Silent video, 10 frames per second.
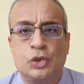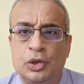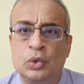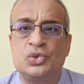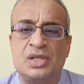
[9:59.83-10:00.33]

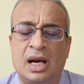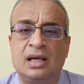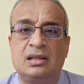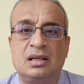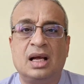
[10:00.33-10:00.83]
Should you
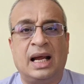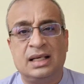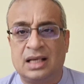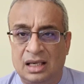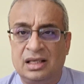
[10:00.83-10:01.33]
start
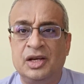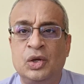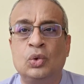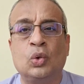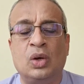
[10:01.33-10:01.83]
and
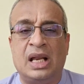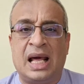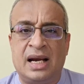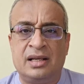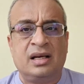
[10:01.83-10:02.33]
continue to
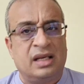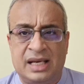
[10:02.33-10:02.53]
ladder?